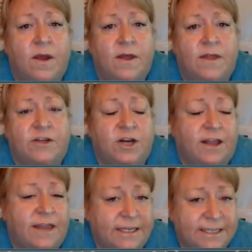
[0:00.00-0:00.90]
they should
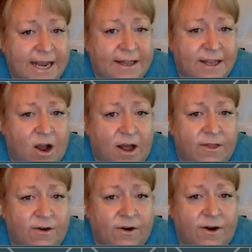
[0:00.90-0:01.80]
authenticate the
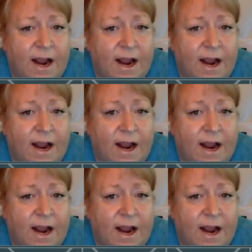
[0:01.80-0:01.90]
author,